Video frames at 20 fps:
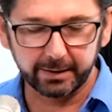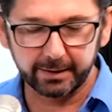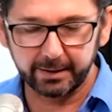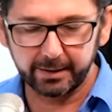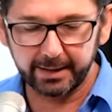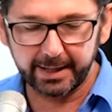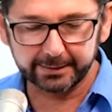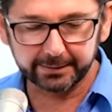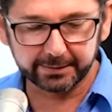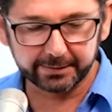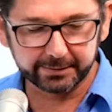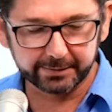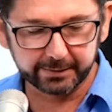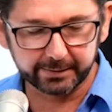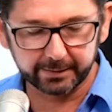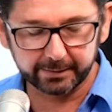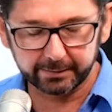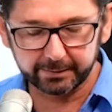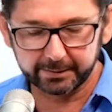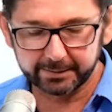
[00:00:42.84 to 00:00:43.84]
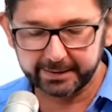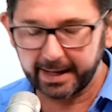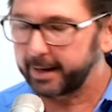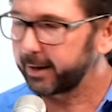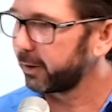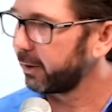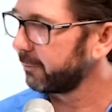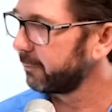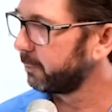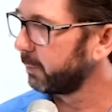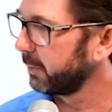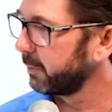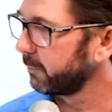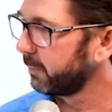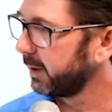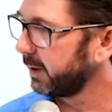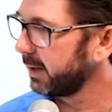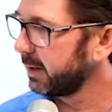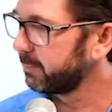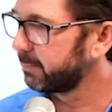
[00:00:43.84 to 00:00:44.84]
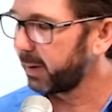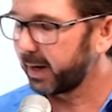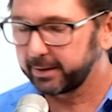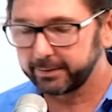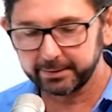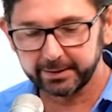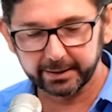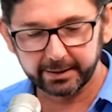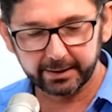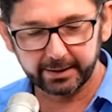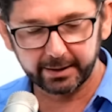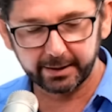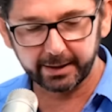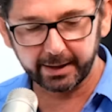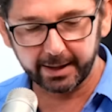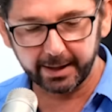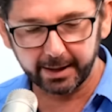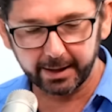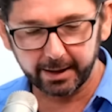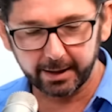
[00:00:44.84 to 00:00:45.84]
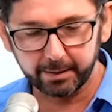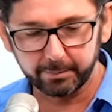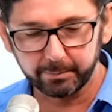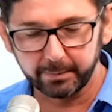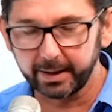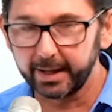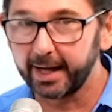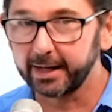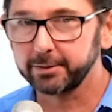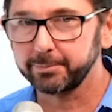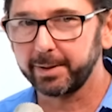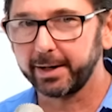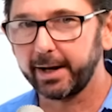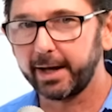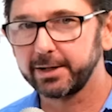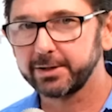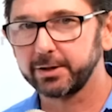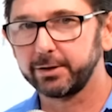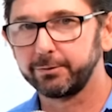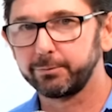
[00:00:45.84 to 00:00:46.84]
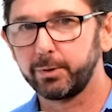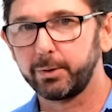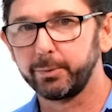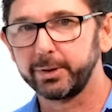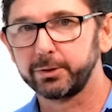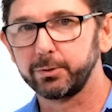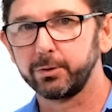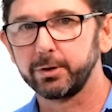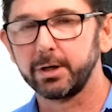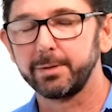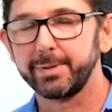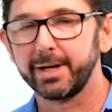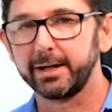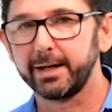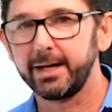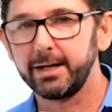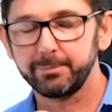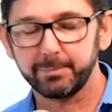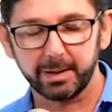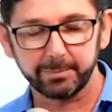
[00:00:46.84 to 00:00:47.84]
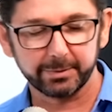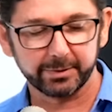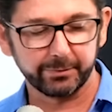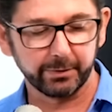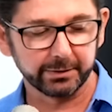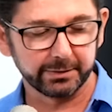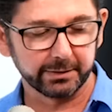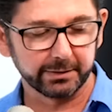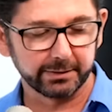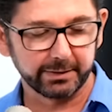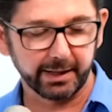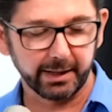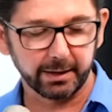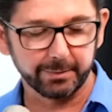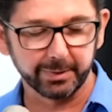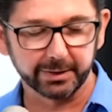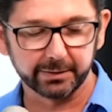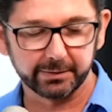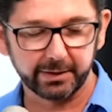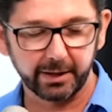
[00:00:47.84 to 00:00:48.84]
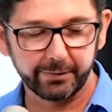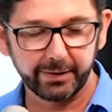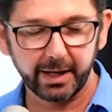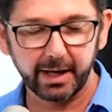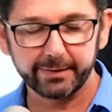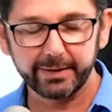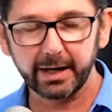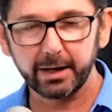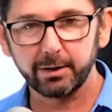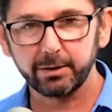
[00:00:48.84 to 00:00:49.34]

Let's start it off with a really basic explanation of what we're talking about, heat pumps versus elements. So that